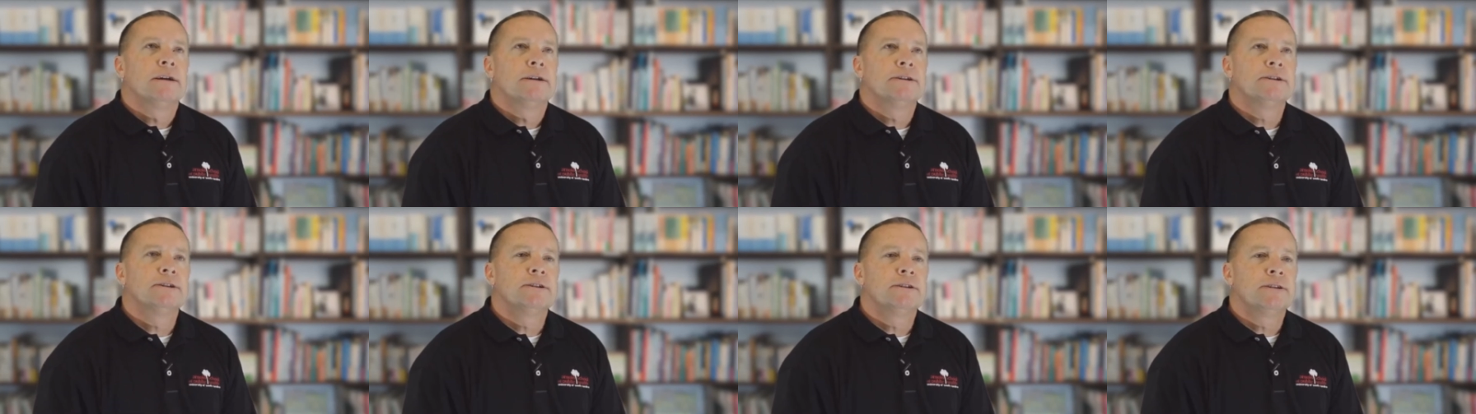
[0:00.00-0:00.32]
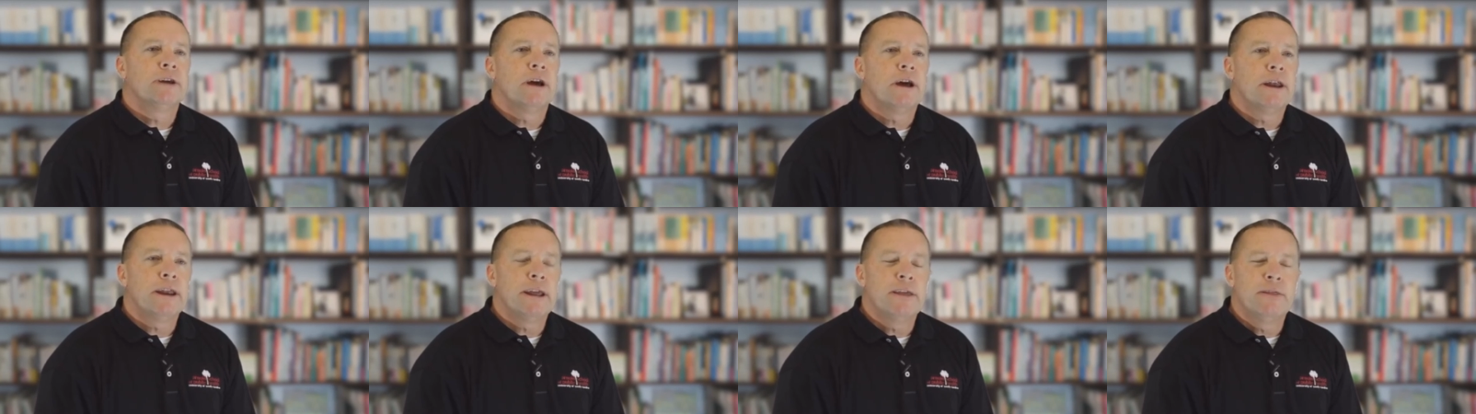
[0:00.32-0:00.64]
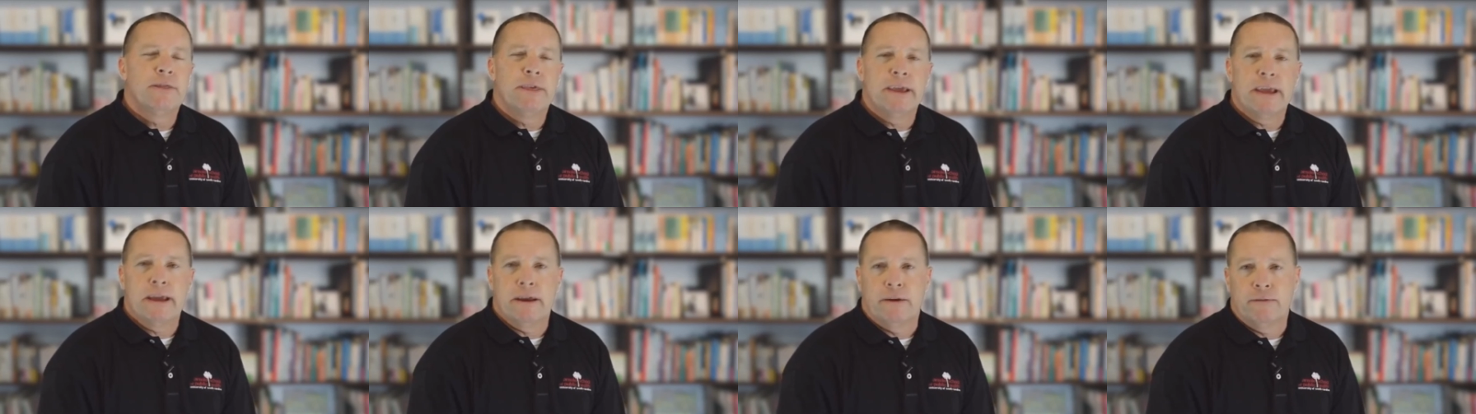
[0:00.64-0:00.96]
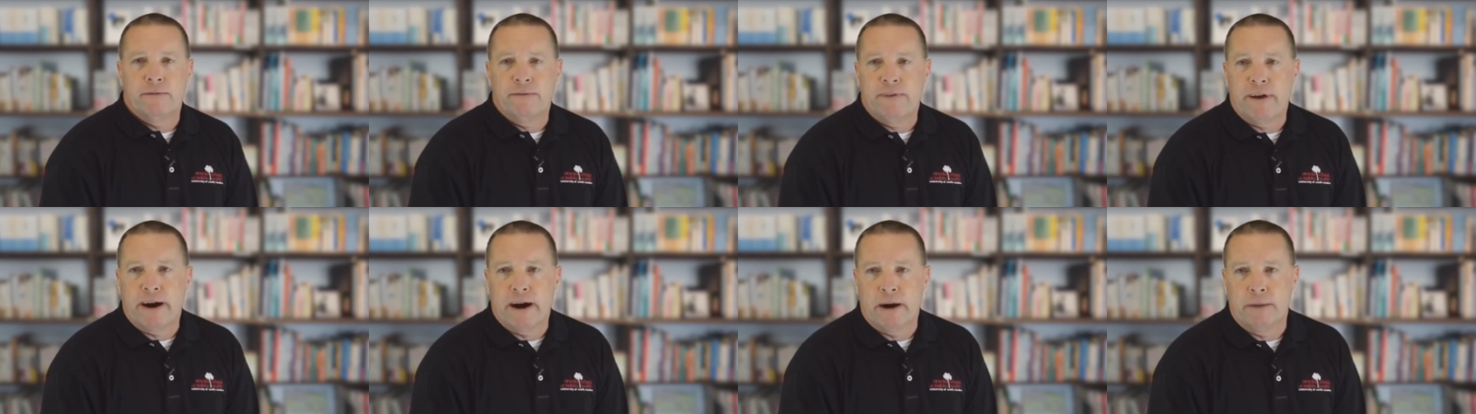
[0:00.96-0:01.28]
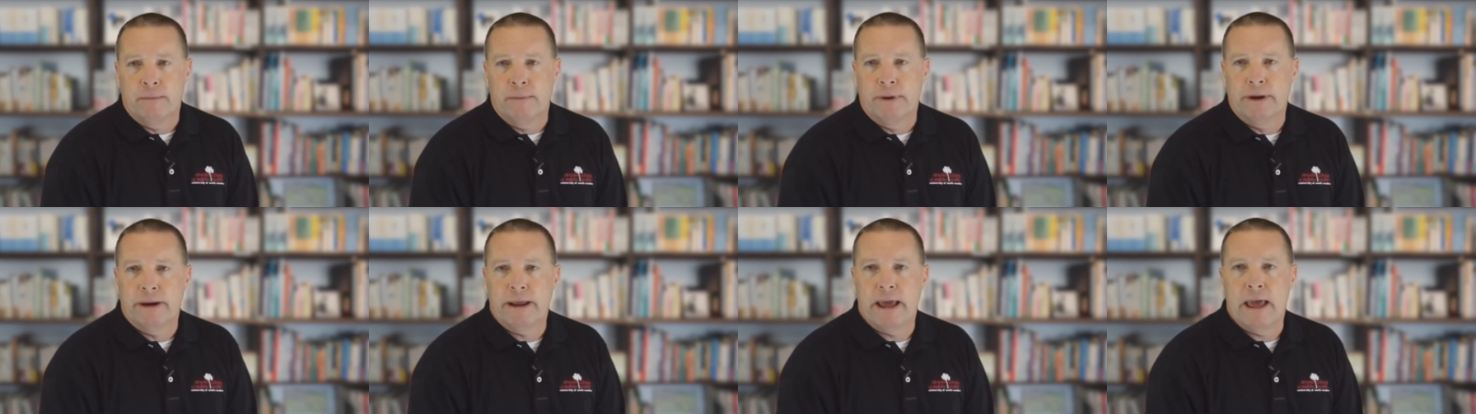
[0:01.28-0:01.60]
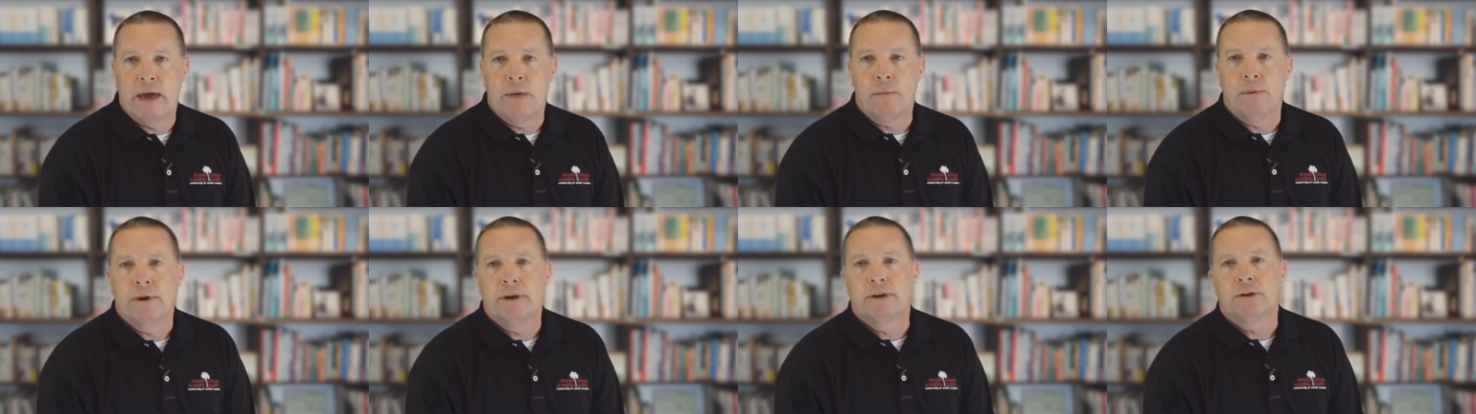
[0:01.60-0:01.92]
study the environment
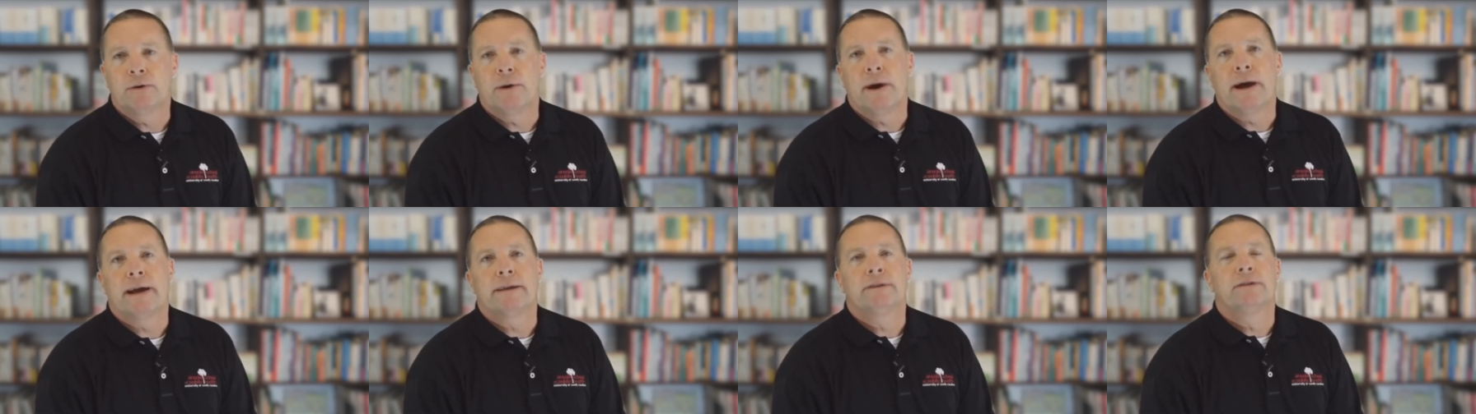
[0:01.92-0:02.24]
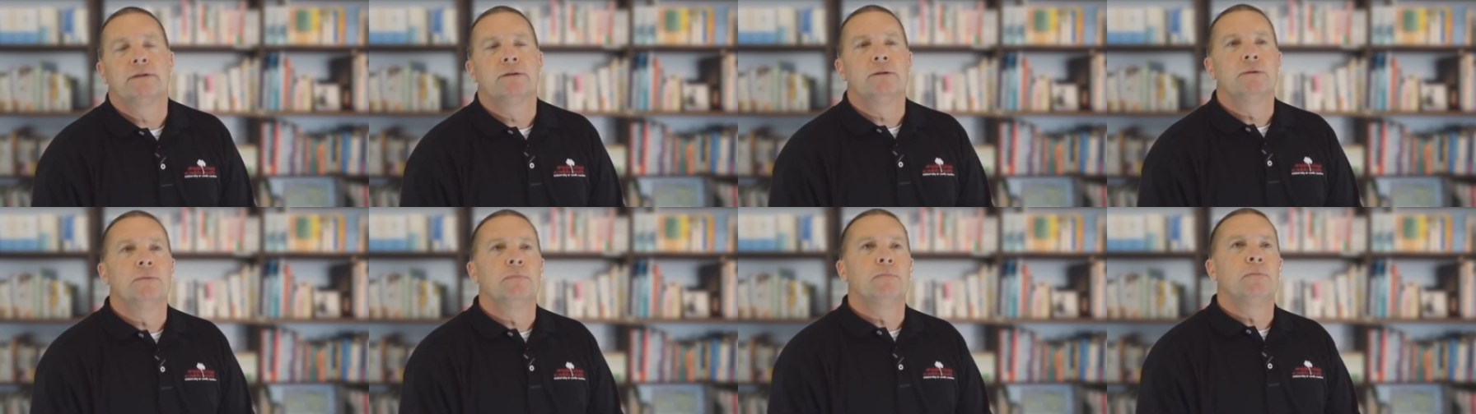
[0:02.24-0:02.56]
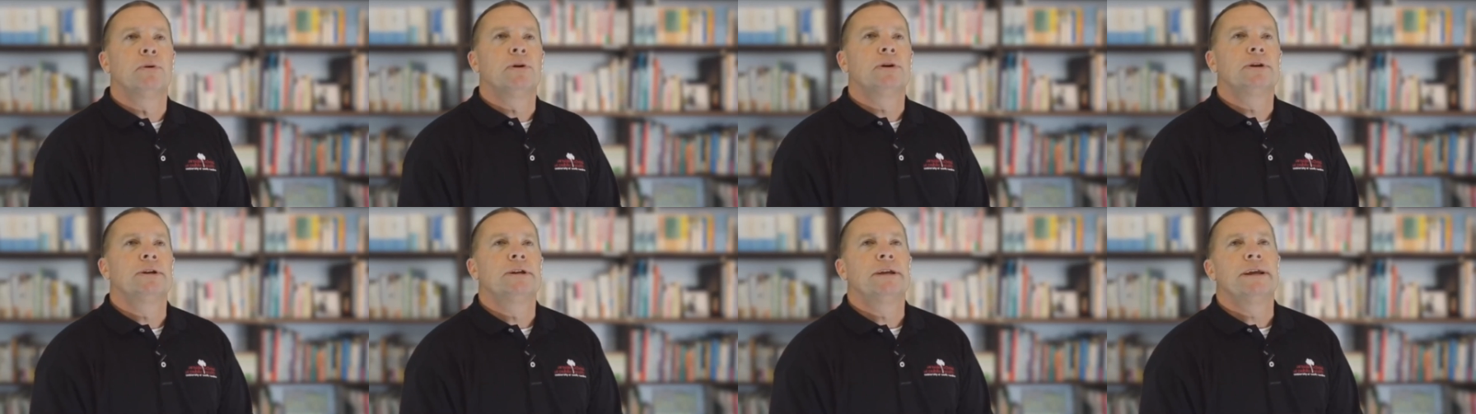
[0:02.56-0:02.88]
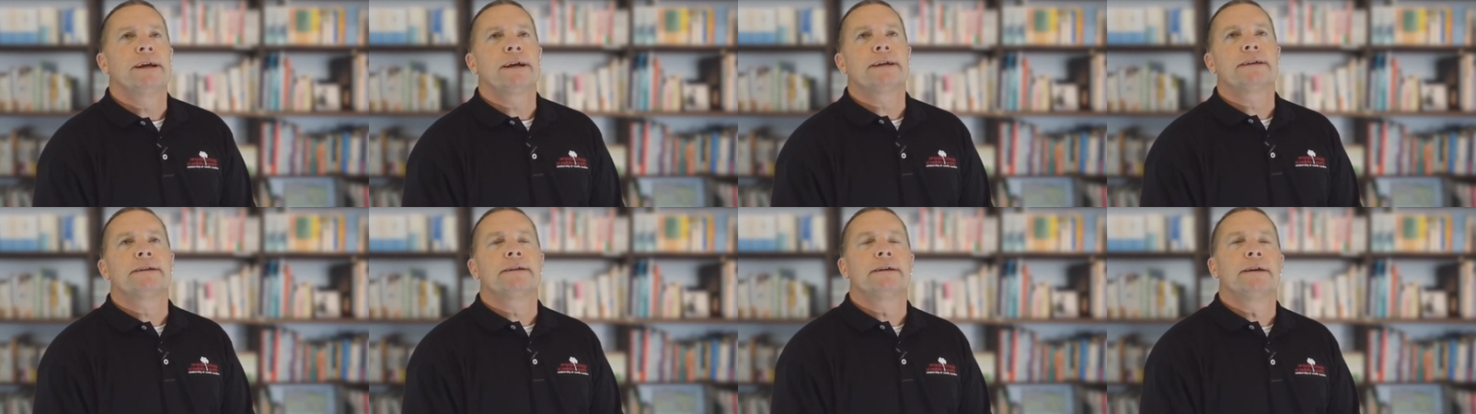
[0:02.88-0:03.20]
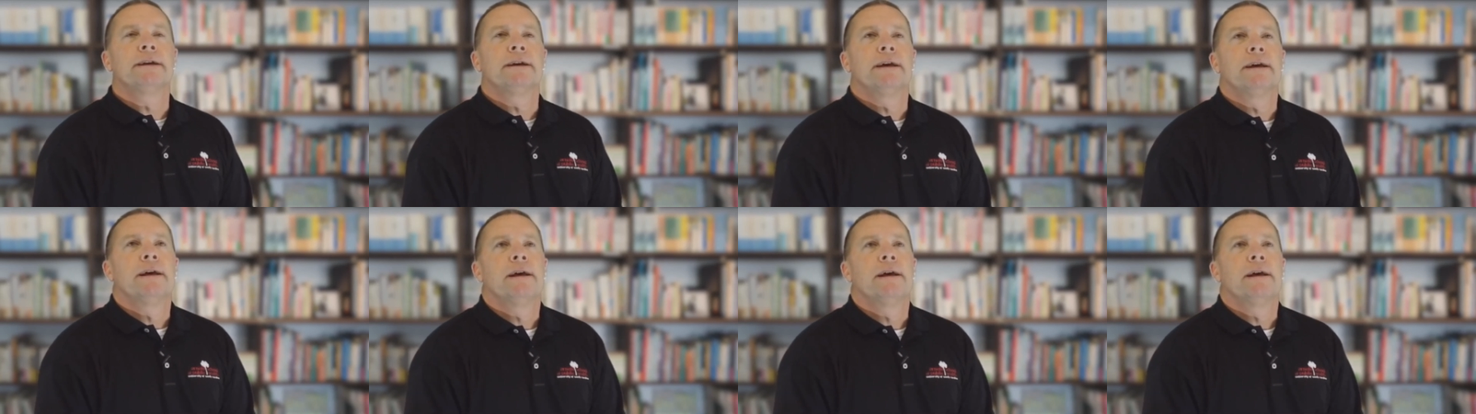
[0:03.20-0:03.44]
and we try to predict